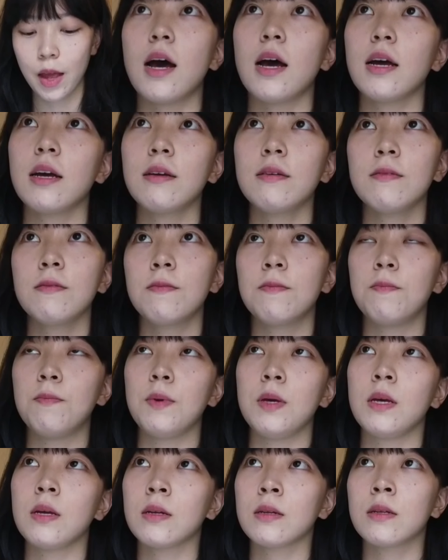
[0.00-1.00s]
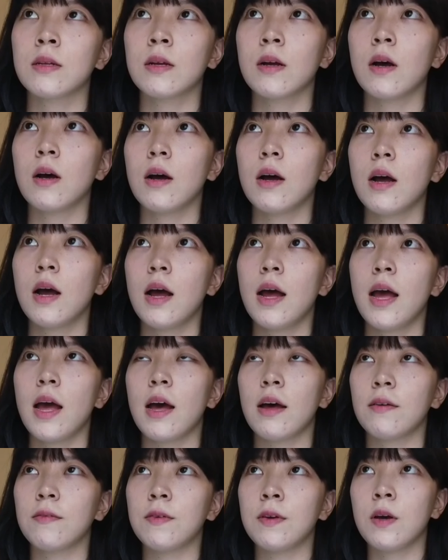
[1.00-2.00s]
I've been
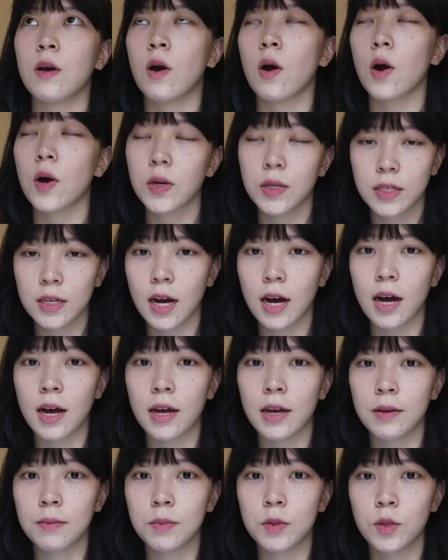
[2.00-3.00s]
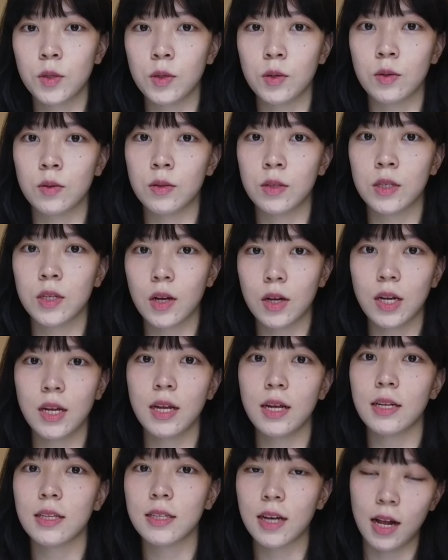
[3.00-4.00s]
having hard time to
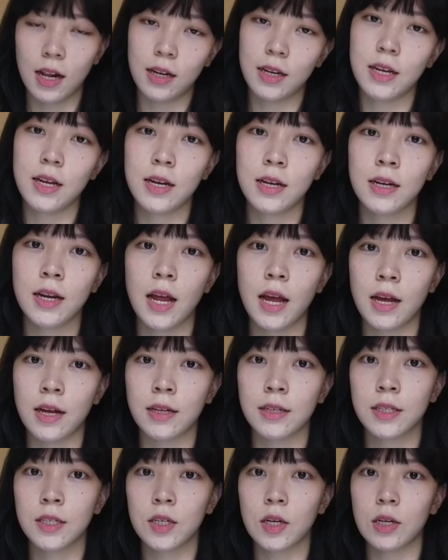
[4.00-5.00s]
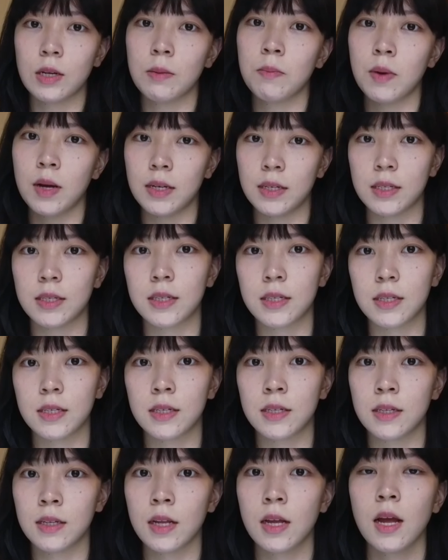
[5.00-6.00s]
study Italian and study
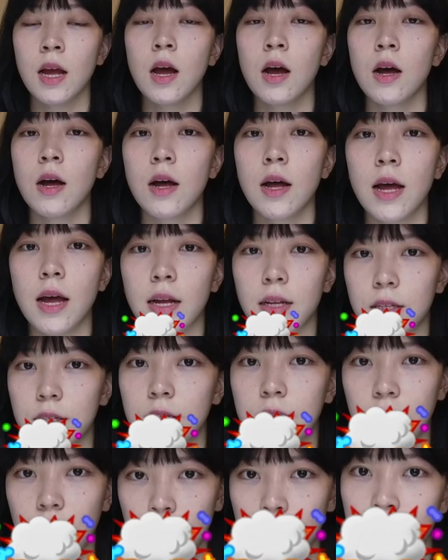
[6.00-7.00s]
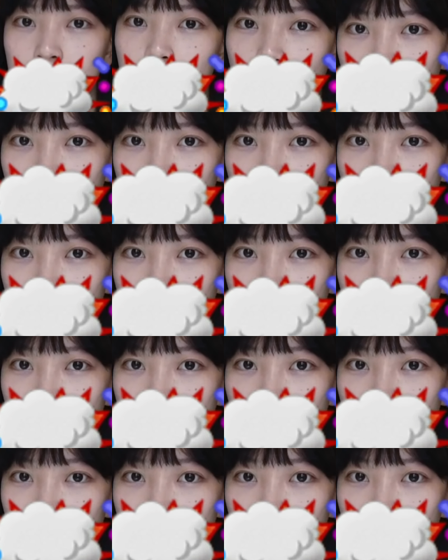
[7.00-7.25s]
medicine at the same